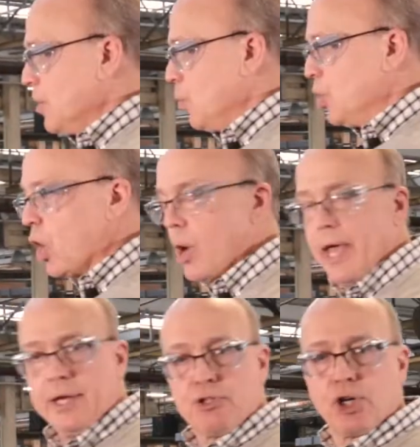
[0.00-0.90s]
We'll go
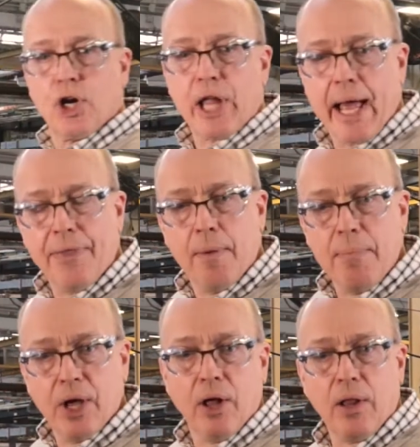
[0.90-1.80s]
ahead and turn on the
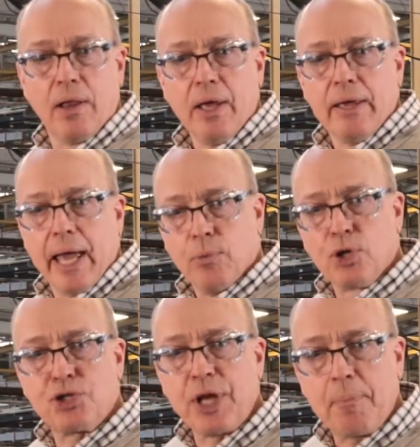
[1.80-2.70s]
mill and
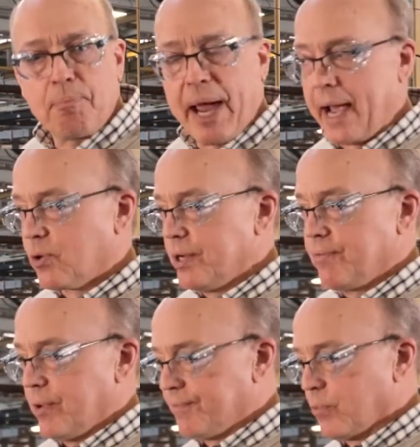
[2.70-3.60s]
we'll step back. We've,
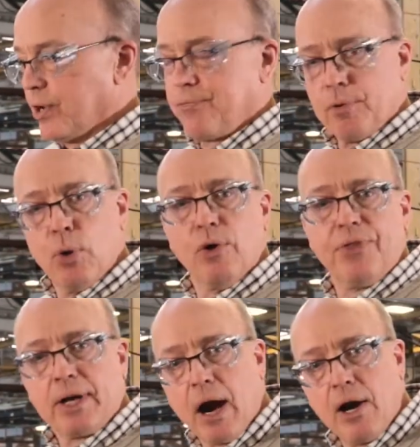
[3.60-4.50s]
we've, we've removed
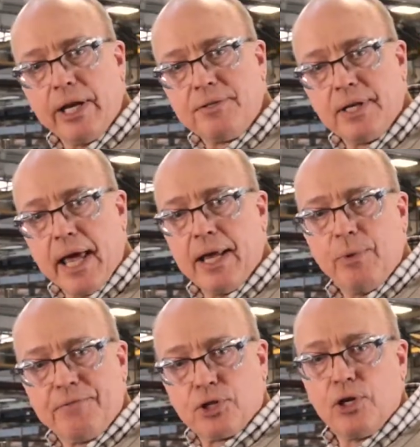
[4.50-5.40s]
the guarding today and
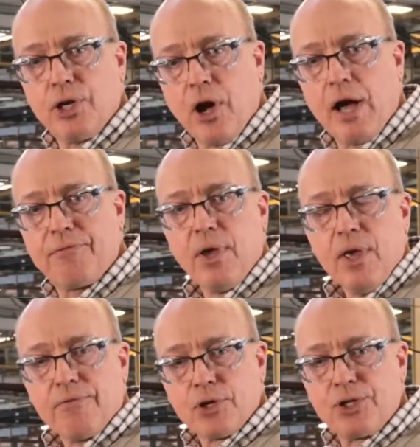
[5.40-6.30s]
we've turned it off
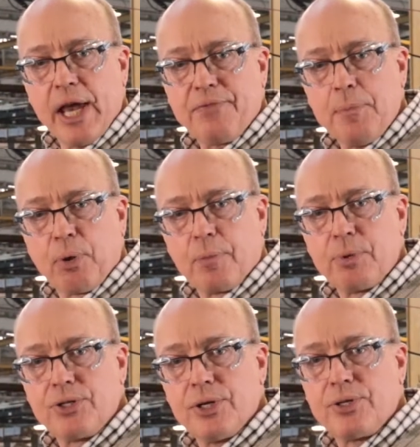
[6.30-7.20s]
for safety
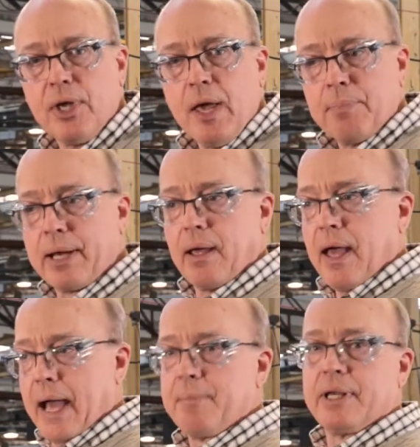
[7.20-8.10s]
purposes, but
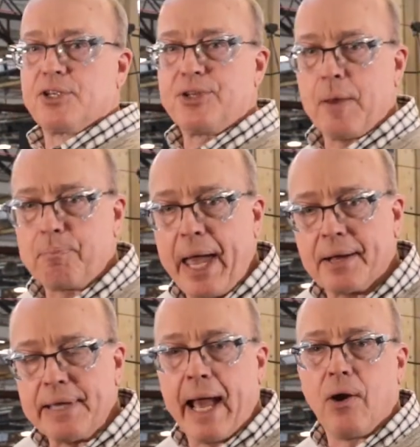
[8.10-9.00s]
I'm gonna step
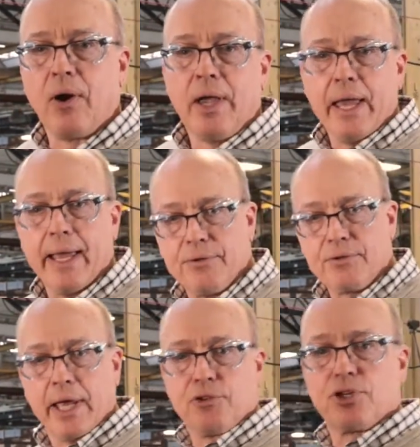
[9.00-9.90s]
back now and,
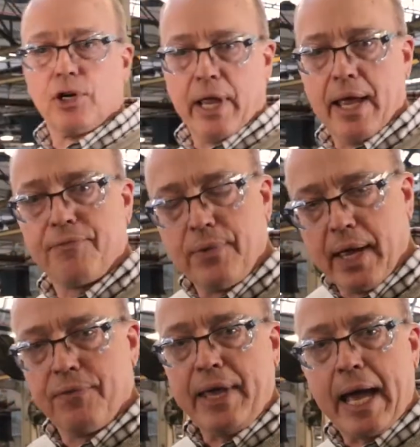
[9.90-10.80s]
and turn, have,
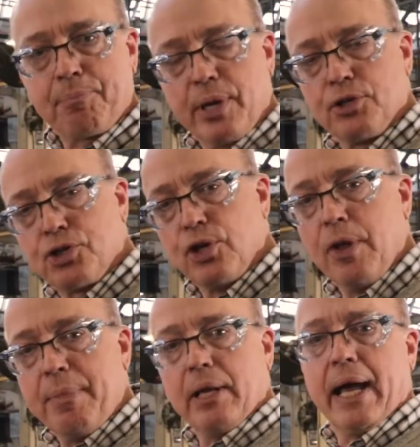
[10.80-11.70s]
have the operator turn the
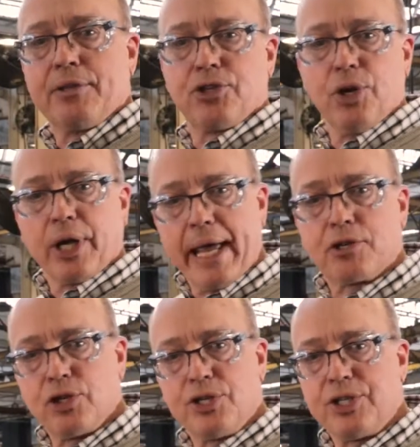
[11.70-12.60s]
mill on so you can
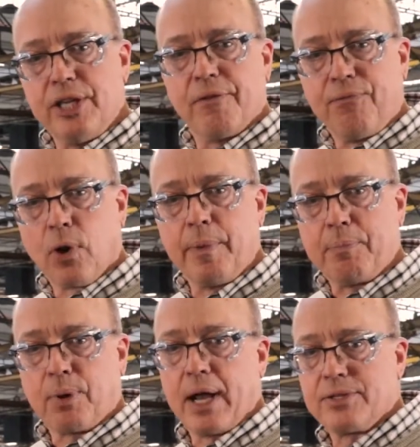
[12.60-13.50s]
actually see the forming
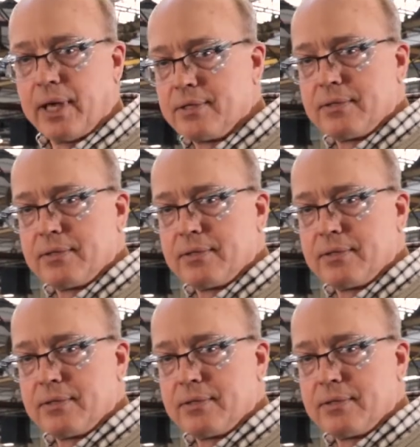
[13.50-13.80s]
process.